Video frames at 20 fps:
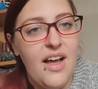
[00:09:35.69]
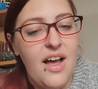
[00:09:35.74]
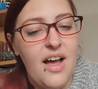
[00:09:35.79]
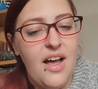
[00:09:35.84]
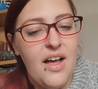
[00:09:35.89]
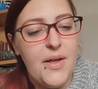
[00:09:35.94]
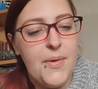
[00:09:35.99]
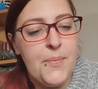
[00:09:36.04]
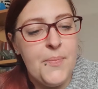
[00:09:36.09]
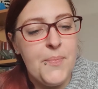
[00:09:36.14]

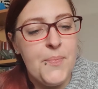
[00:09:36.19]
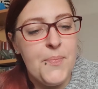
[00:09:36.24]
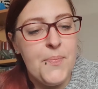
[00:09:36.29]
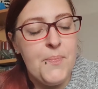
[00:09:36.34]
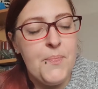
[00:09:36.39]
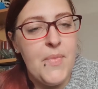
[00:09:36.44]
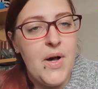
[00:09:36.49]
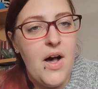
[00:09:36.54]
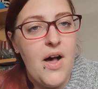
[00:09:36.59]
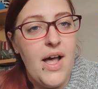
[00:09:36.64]

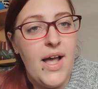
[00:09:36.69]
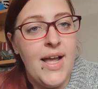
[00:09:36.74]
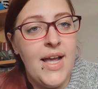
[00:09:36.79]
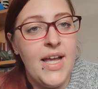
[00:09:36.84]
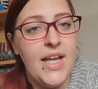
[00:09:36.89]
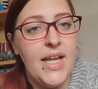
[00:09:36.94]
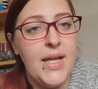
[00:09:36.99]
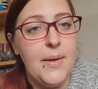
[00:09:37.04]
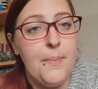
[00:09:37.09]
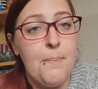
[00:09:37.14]

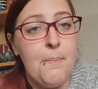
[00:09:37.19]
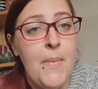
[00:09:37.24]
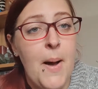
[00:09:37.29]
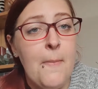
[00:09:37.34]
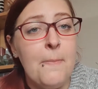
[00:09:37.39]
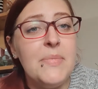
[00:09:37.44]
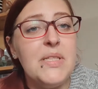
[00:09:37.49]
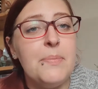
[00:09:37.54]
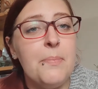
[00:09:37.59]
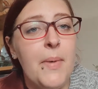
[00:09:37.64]
My
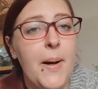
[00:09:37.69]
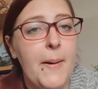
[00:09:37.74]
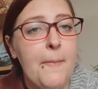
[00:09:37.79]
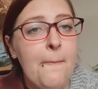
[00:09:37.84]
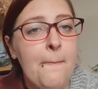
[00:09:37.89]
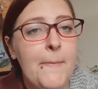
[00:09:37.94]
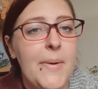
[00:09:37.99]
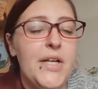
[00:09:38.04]
mum's mum,